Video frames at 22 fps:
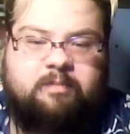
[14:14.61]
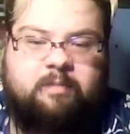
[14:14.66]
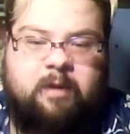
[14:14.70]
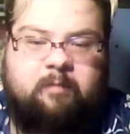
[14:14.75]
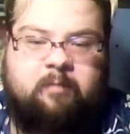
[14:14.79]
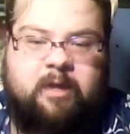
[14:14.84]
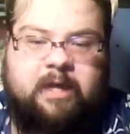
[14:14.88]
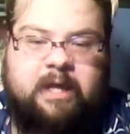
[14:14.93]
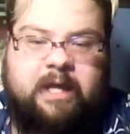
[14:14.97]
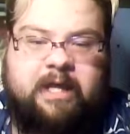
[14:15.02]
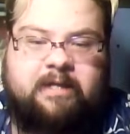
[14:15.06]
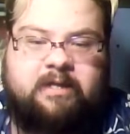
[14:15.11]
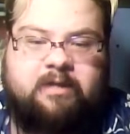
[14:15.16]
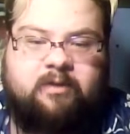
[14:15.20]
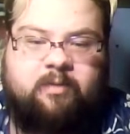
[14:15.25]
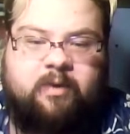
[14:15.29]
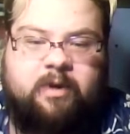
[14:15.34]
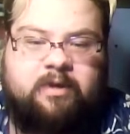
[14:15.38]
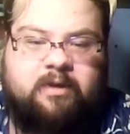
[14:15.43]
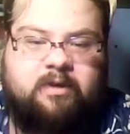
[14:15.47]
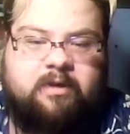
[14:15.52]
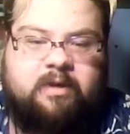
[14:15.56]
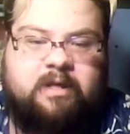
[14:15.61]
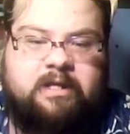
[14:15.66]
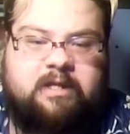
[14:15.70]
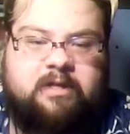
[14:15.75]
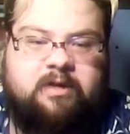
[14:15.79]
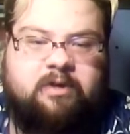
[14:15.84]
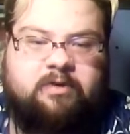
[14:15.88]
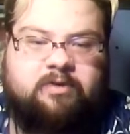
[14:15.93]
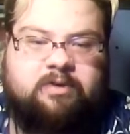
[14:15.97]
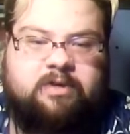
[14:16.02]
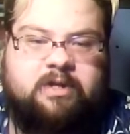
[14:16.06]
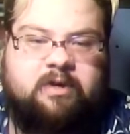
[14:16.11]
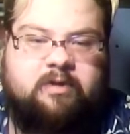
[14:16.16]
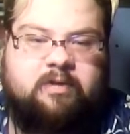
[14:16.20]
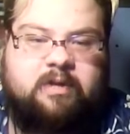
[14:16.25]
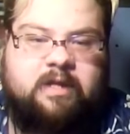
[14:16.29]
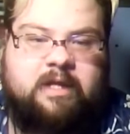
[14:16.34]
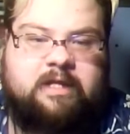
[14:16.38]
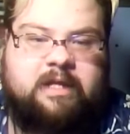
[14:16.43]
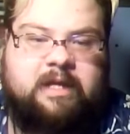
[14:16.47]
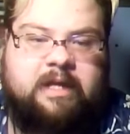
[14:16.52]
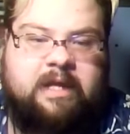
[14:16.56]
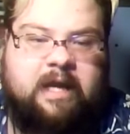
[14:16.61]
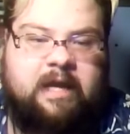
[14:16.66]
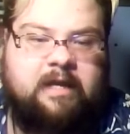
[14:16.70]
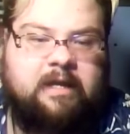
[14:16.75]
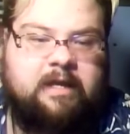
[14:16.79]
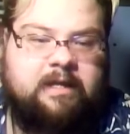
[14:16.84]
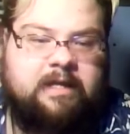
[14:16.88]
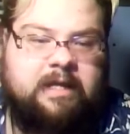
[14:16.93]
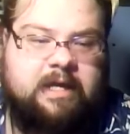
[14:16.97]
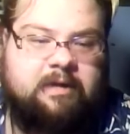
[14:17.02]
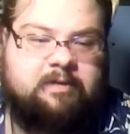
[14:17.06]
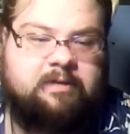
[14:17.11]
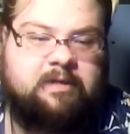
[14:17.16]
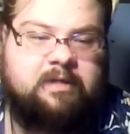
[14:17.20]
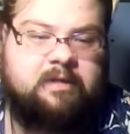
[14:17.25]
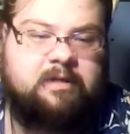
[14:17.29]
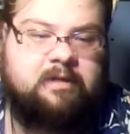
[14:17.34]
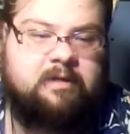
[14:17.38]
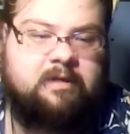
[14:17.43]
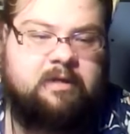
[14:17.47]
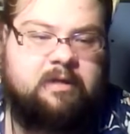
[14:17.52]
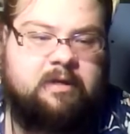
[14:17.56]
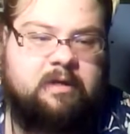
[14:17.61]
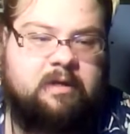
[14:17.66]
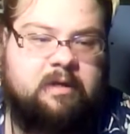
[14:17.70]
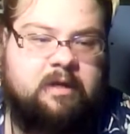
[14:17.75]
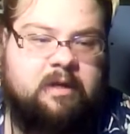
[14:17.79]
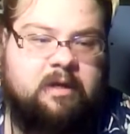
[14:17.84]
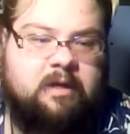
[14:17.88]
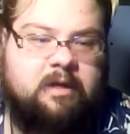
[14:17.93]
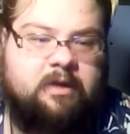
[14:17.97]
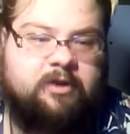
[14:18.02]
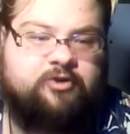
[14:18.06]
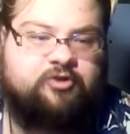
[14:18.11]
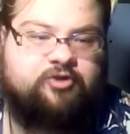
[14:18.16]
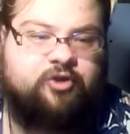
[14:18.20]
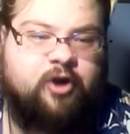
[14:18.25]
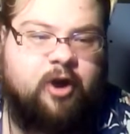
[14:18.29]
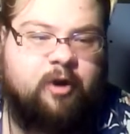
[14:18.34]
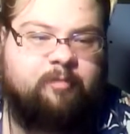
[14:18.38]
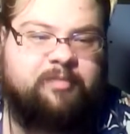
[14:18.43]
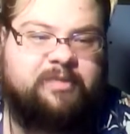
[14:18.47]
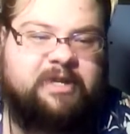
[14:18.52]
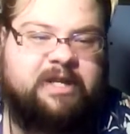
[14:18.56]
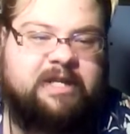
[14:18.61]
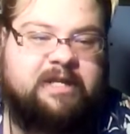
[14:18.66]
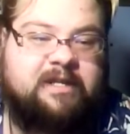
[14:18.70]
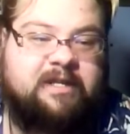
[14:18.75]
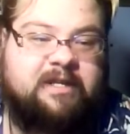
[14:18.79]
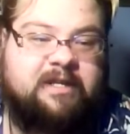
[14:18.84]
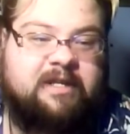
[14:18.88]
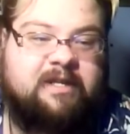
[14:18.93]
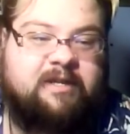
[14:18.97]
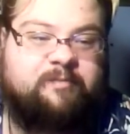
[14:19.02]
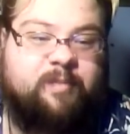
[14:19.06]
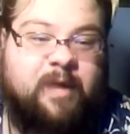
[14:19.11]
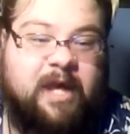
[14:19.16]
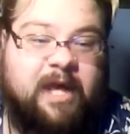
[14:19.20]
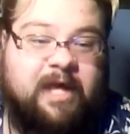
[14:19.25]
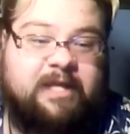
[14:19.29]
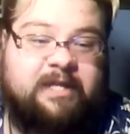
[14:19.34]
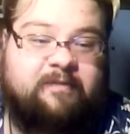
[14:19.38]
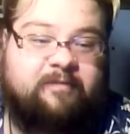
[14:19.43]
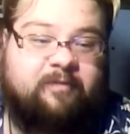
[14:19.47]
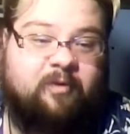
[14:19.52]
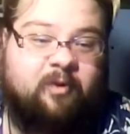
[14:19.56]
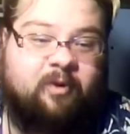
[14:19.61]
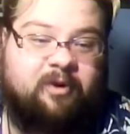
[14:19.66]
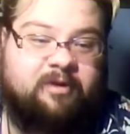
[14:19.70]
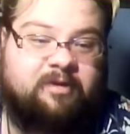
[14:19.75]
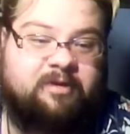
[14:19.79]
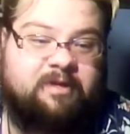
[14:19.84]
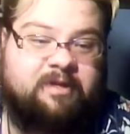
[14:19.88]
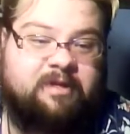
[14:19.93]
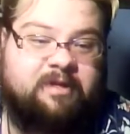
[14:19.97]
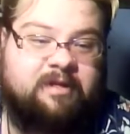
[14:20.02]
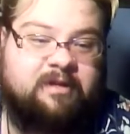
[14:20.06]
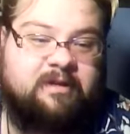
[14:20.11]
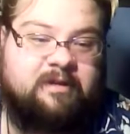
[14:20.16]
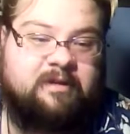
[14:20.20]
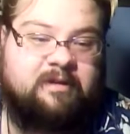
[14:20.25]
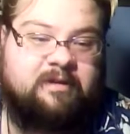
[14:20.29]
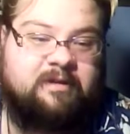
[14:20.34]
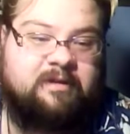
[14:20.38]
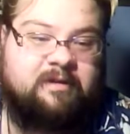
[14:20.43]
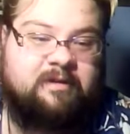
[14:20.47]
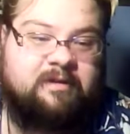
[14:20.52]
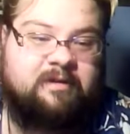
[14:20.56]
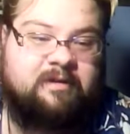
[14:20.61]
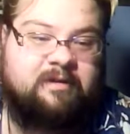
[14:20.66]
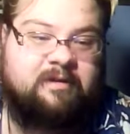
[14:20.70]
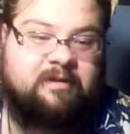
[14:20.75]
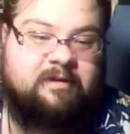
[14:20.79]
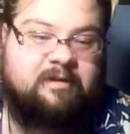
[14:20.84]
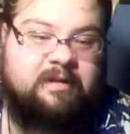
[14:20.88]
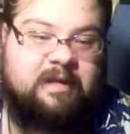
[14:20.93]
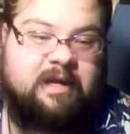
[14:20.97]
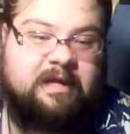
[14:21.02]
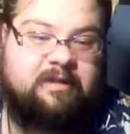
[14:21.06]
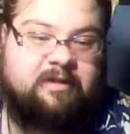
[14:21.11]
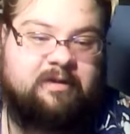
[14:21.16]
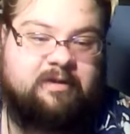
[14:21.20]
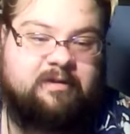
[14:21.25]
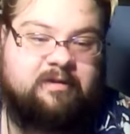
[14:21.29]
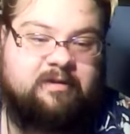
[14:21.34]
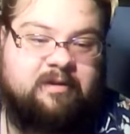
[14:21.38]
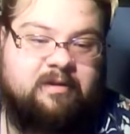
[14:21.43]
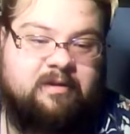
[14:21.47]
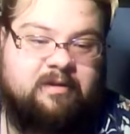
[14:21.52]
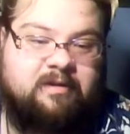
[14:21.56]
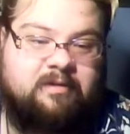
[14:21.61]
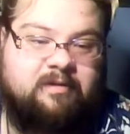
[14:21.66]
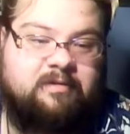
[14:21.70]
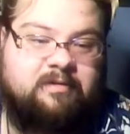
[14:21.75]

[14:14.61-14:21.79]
Maybe that's the one? No, that's closed too, and that's at 90,000. Trump's Space Force. That looks good.